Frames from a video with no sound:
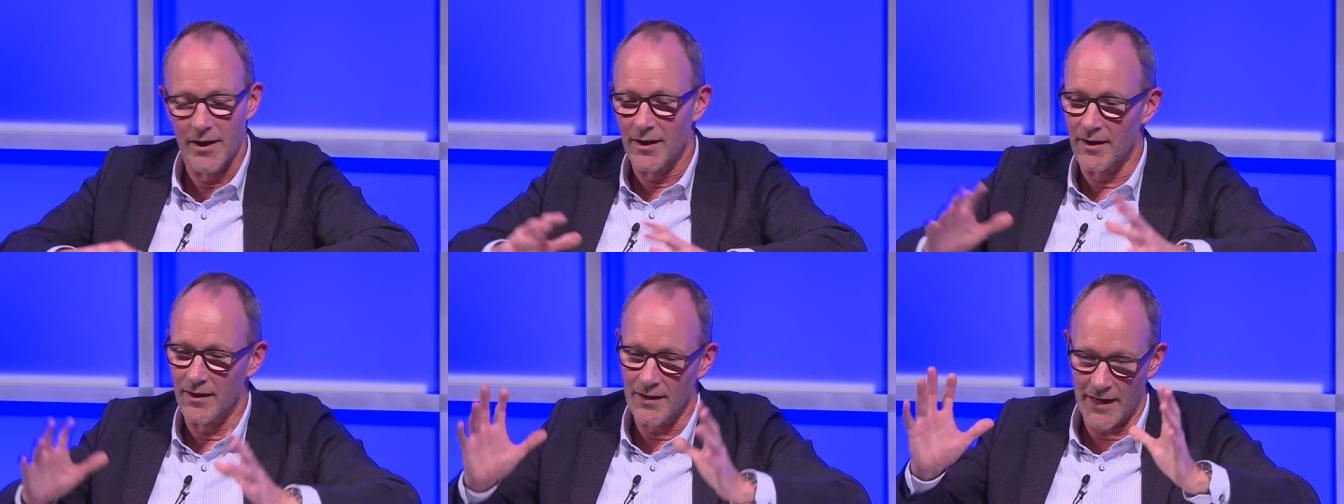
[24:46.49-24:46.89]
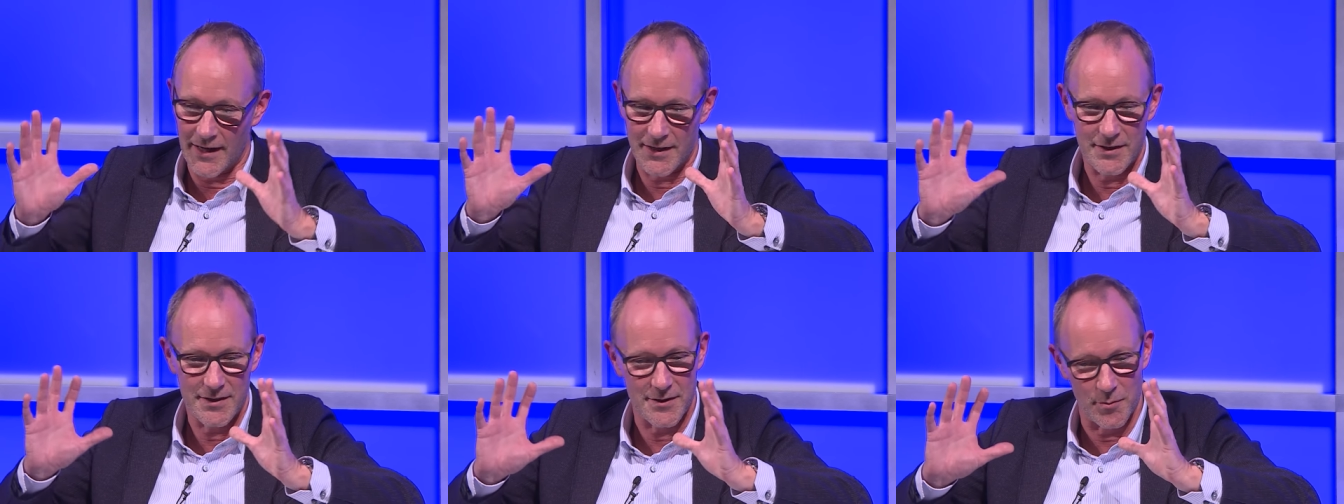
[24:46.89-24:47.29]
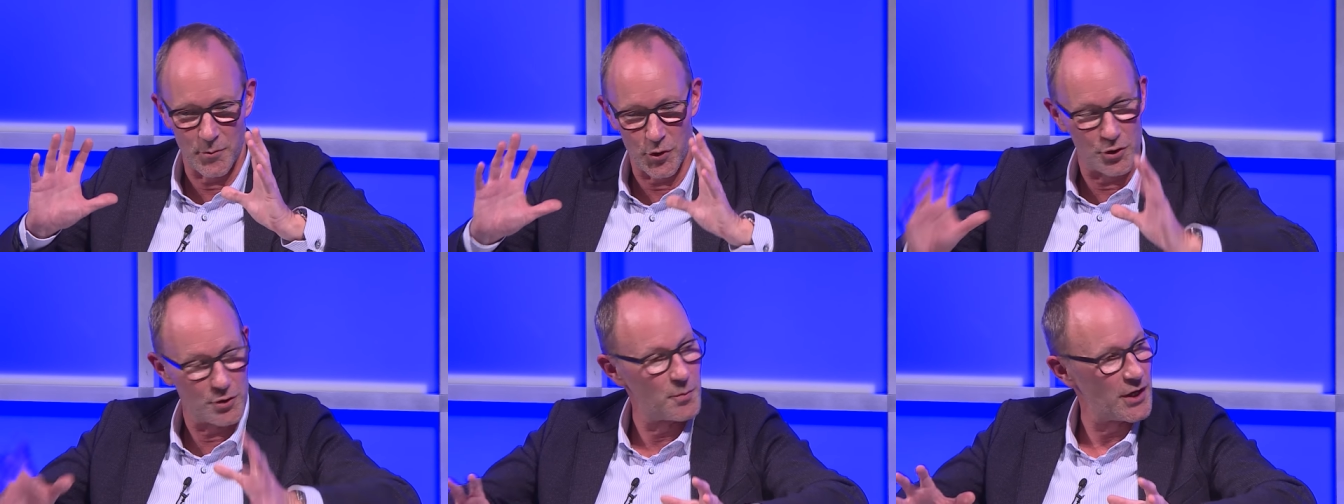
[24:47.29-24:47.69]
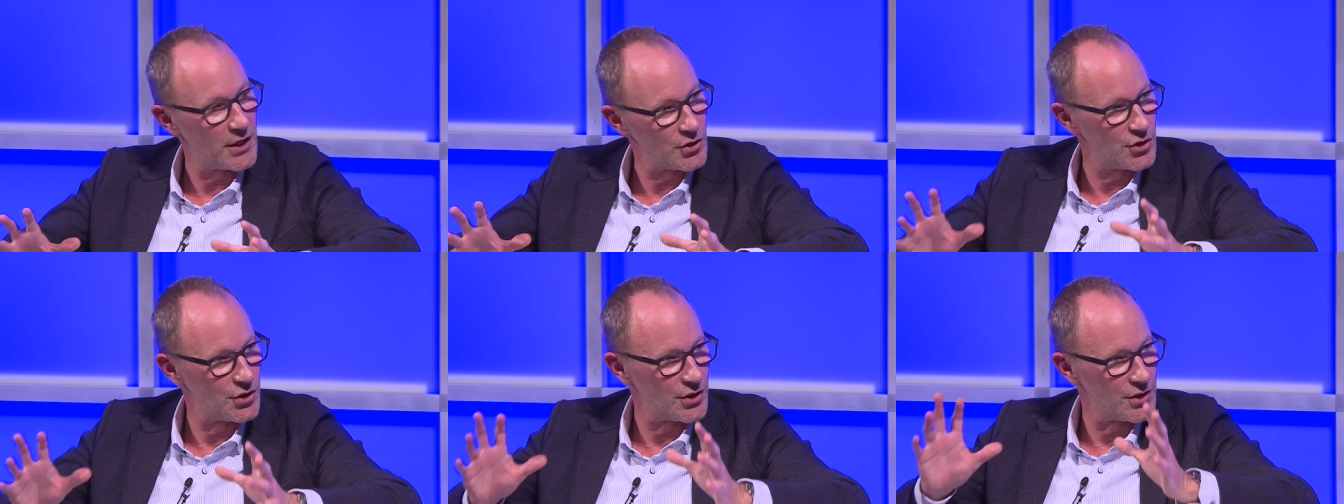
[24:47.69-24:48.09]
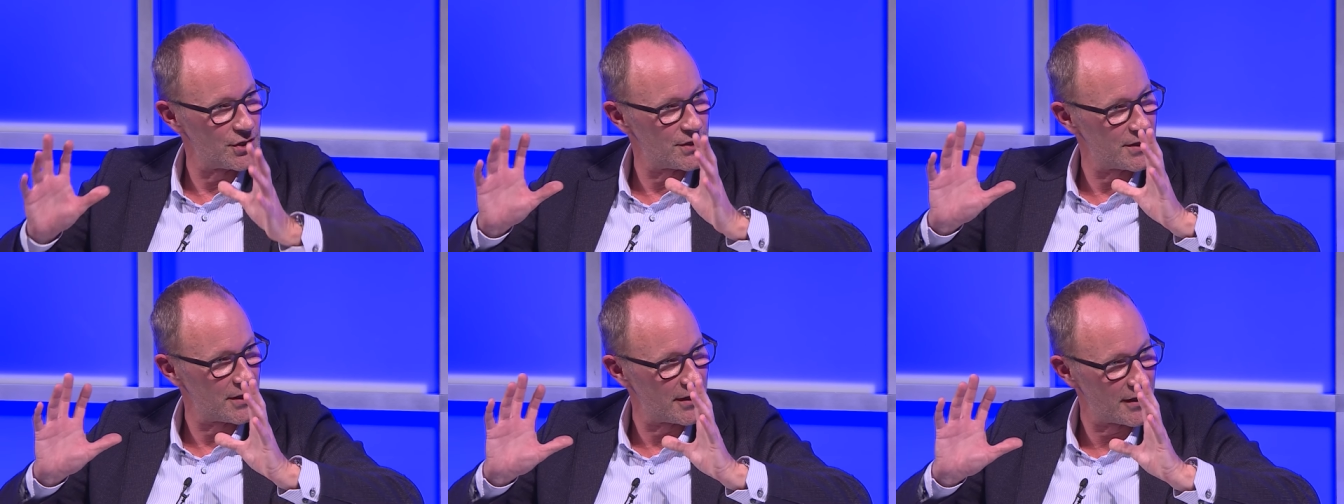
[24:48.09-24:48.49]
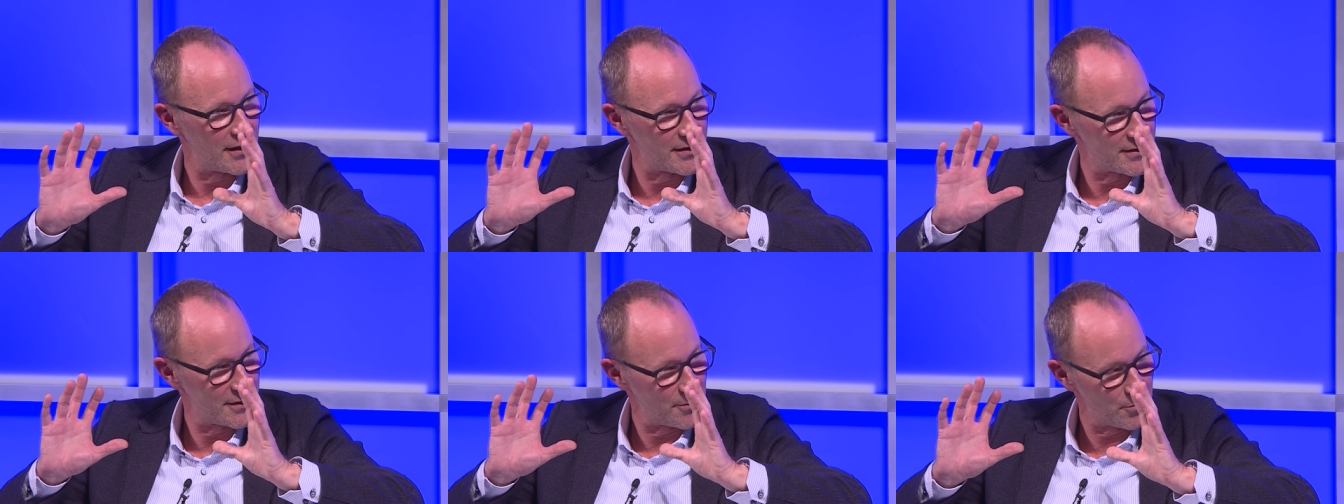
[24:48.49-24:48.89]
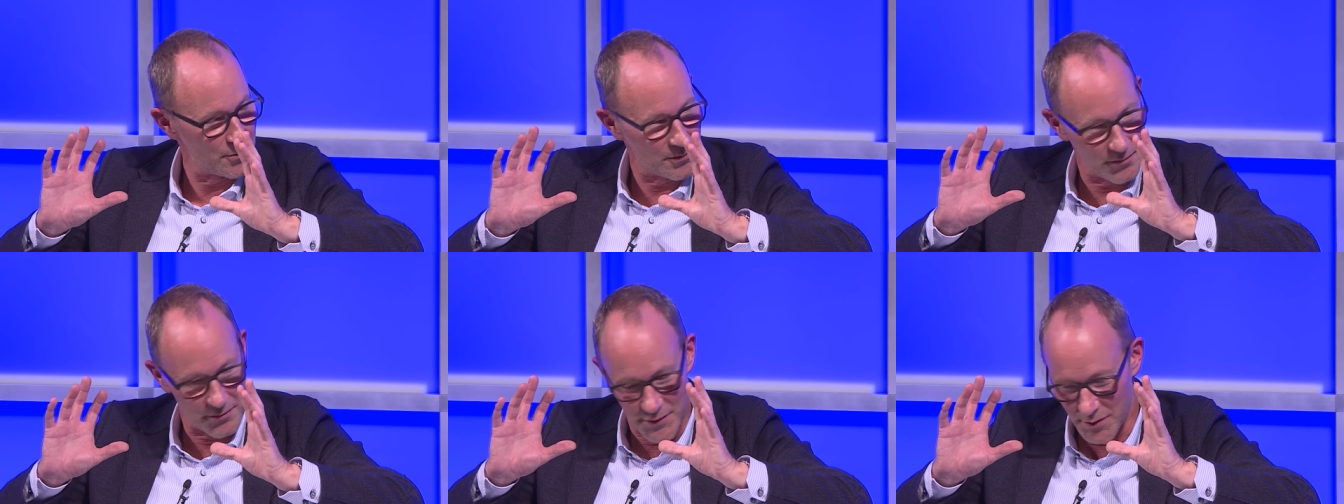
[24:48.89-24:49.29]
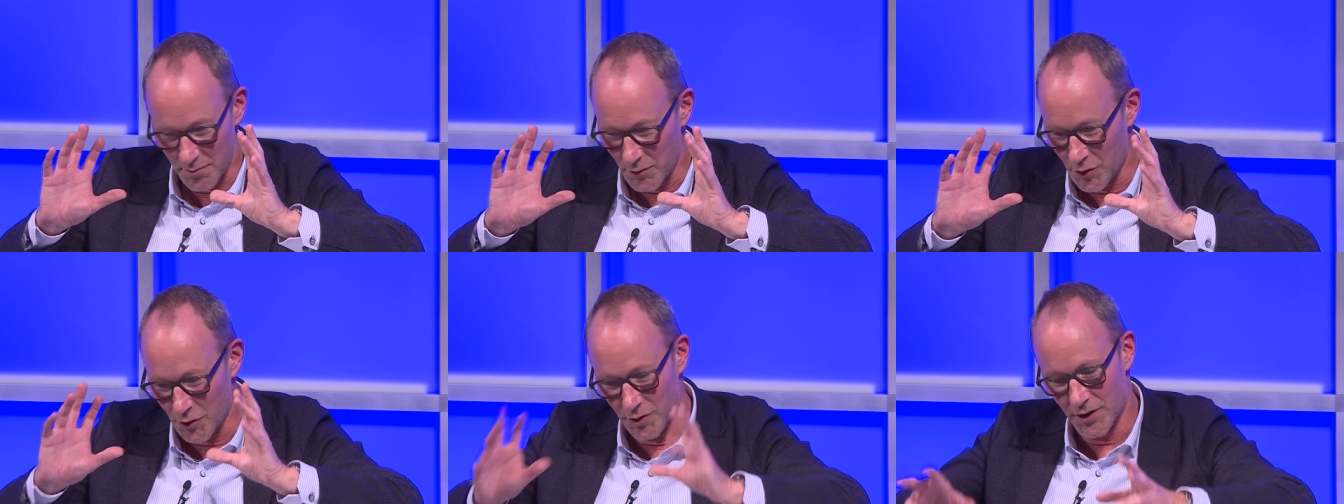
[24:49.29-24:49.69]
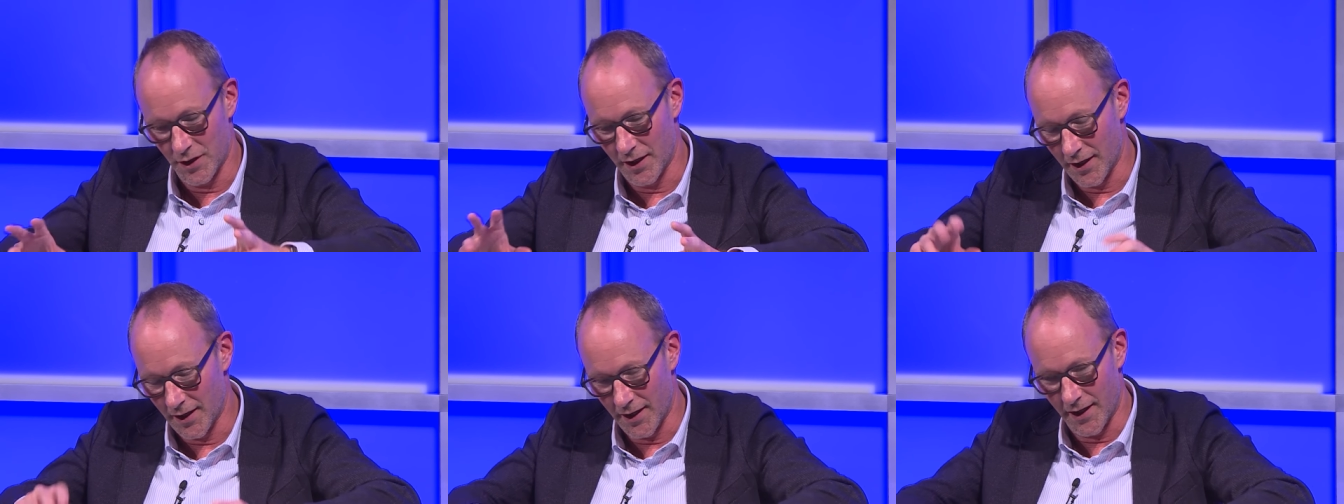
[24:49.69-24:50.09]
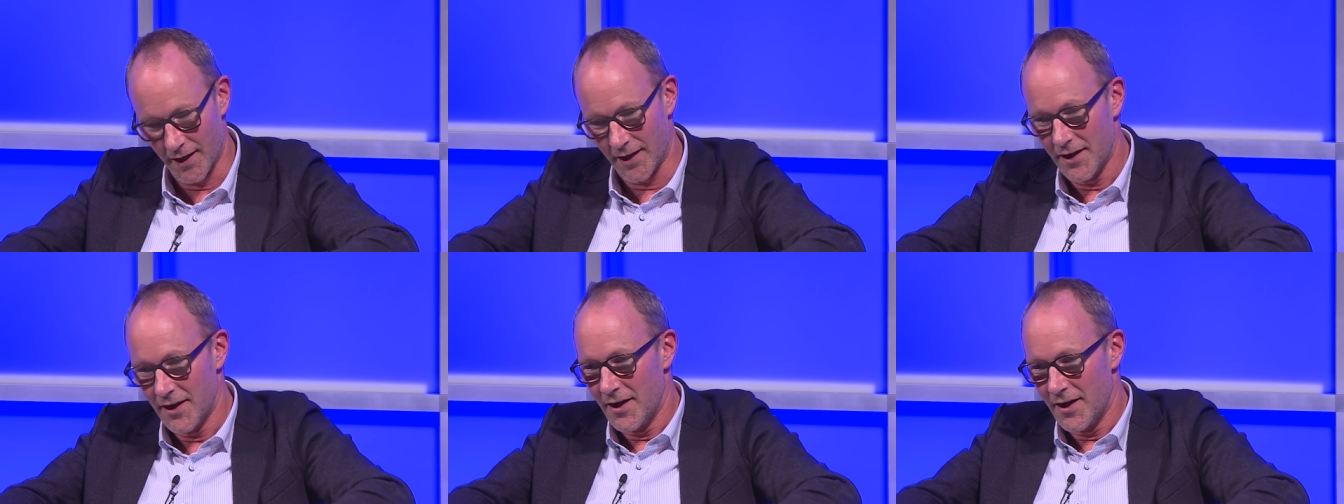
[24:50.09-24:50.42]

uh, like some good pictures, uh, some, some good uh,